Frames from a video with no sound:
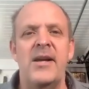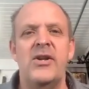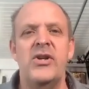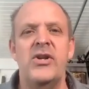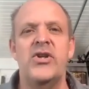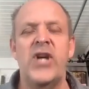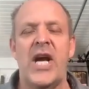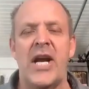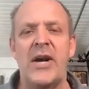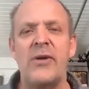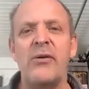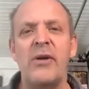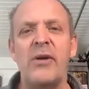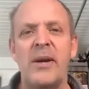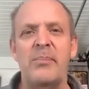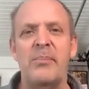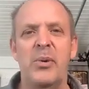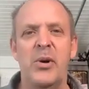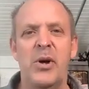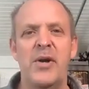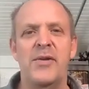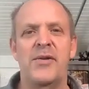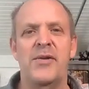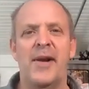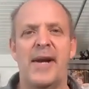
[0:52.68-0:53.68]
Generally
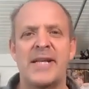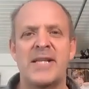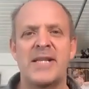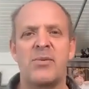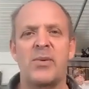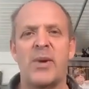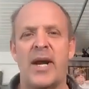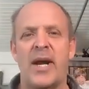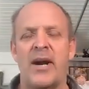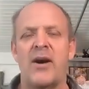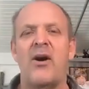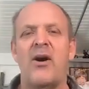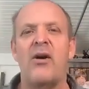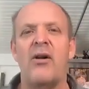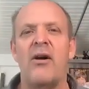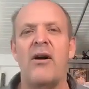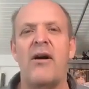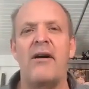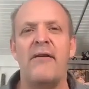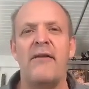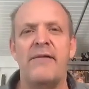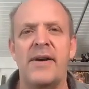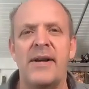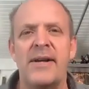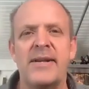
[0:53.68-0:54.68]
put, that's what I call
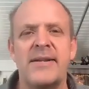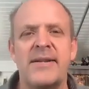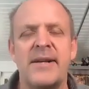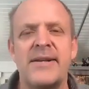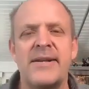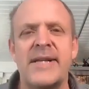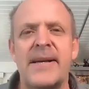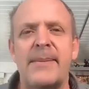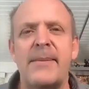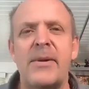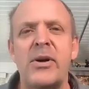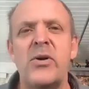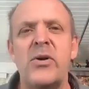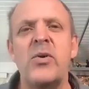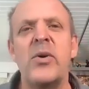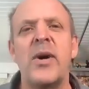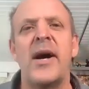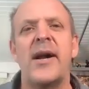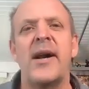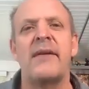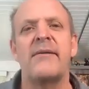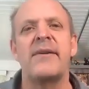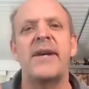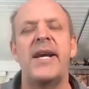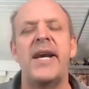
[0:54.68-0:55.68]
offense, is someone who
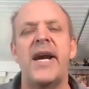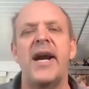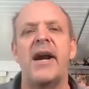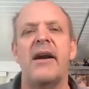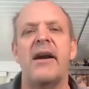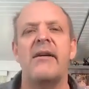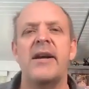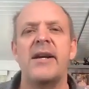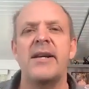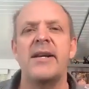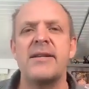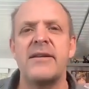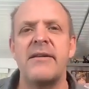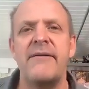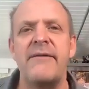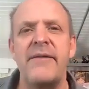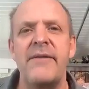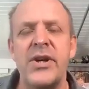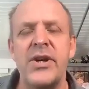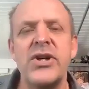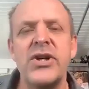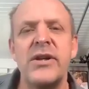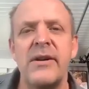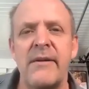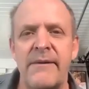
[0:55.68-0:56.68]
kind of carries the
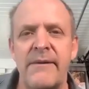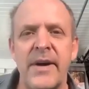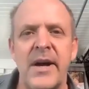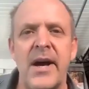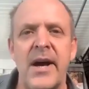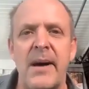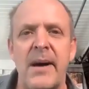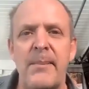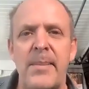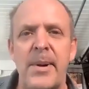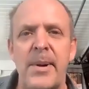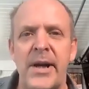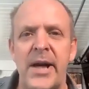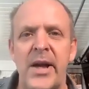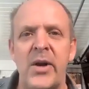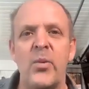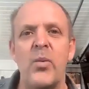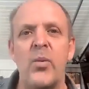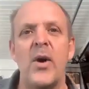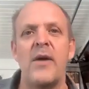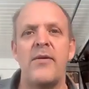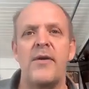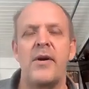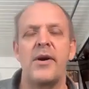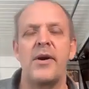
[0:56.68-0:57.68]
vision of the company and
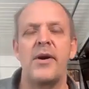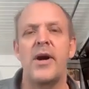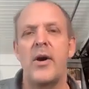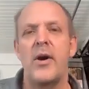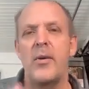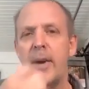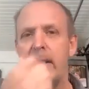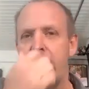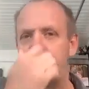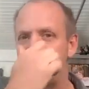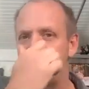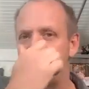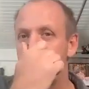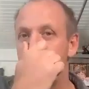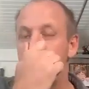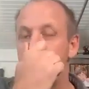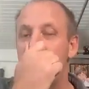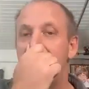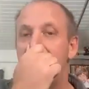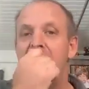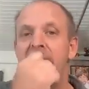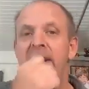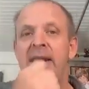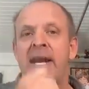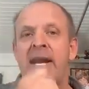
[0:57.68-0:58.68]
where they're going.
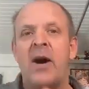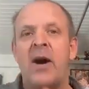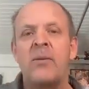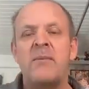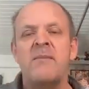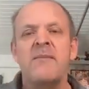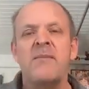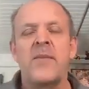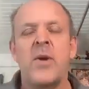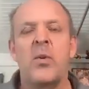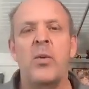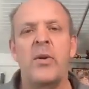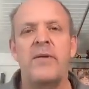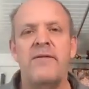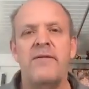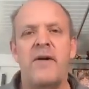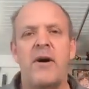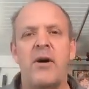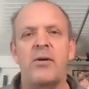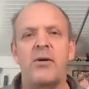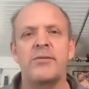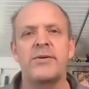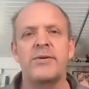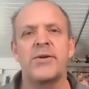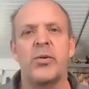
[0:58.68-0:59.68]
Now, what
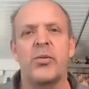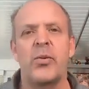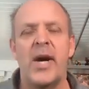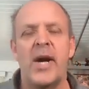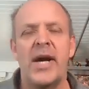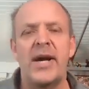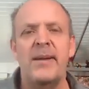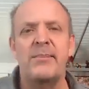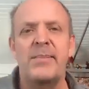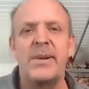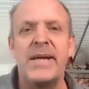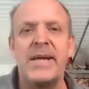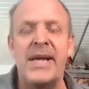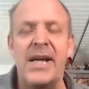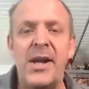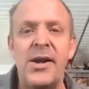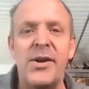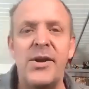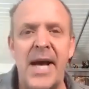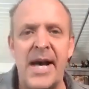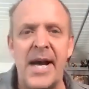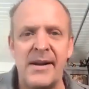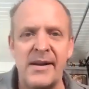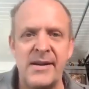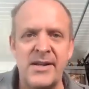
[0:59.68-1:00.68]
falls right beneath
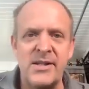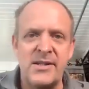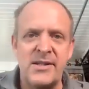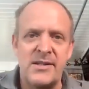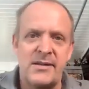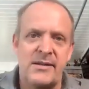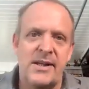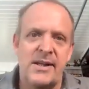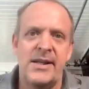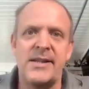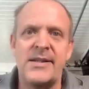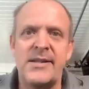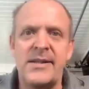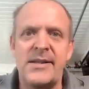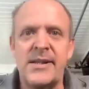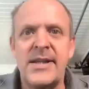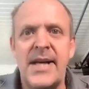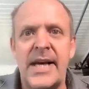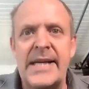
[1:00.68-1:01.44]
that is this